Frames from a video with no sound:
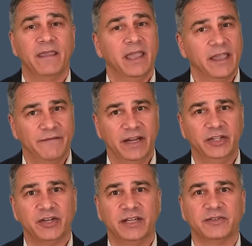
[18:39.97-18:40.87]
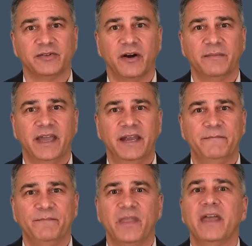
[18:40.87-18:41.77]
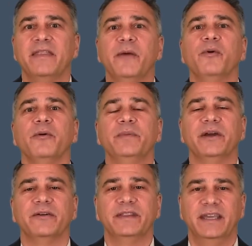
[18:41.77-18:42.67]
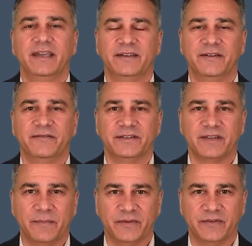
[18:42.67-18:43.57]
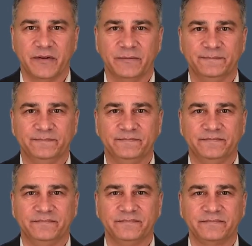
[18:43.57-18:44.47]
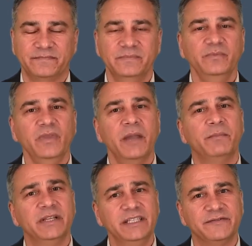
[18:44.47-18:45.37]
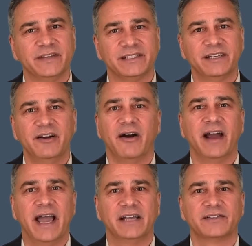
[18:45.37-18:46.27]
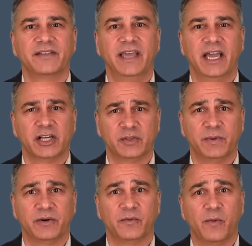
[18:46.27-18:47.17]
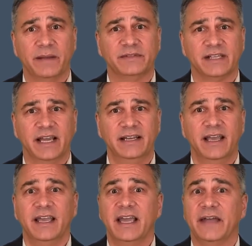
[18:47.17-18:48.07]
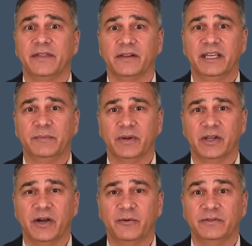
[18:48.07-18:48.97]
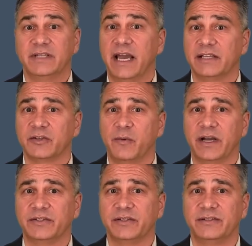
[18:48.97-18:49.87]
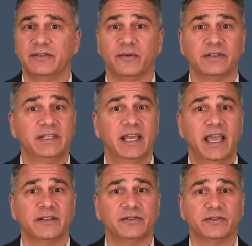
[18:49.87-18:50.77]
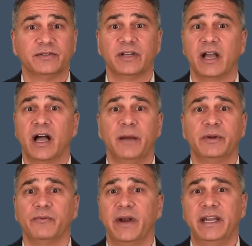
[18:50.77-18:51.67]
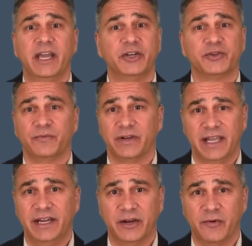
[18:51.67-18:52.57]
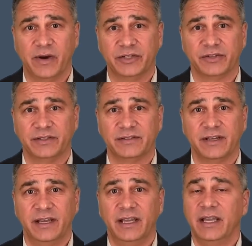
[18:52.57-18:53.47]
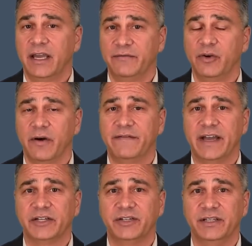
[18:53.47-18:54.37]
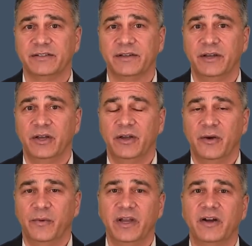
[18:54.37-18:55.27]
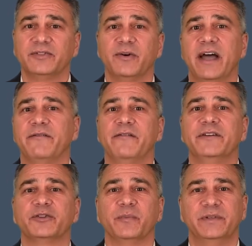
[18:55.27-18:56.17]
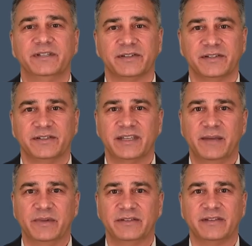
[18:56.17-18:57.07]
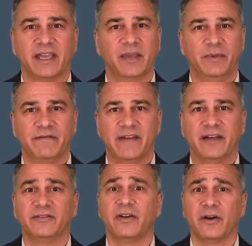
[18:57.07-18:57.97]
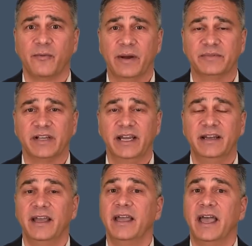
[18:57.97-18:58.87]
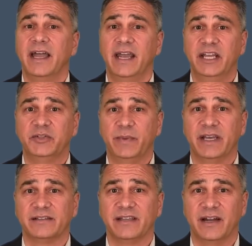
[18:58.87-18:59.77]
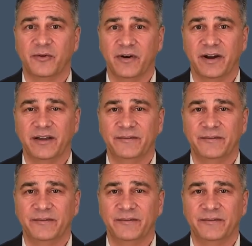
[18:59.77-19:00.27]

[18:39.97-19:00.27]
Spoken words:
If any changes are made, they will appear at the end of this episode. Please visit our Ask the Expert website at the link below to ask questions or seek answers to common radiation-related questions, and view our fact sheets. We also have official position statements that can be found on our website at hps.org.